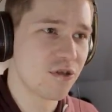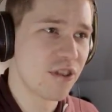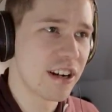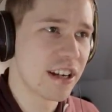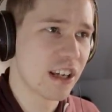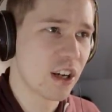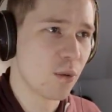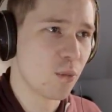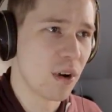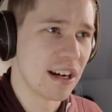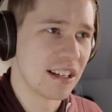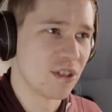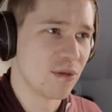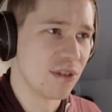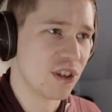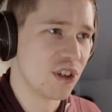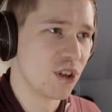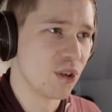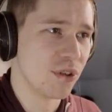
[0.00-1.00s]
really good way to
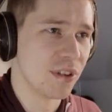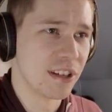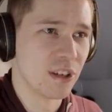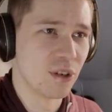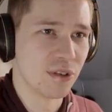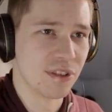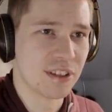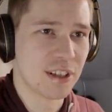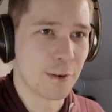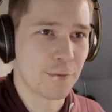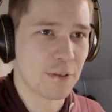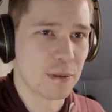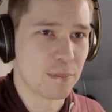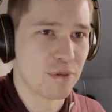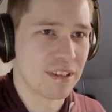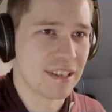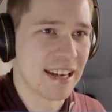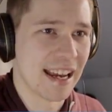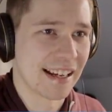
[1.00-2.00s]
ensure that your stuff is
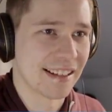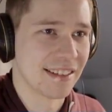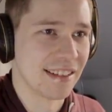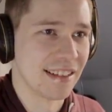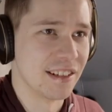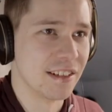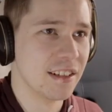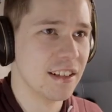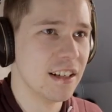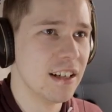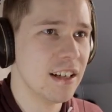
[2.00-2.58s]
protected.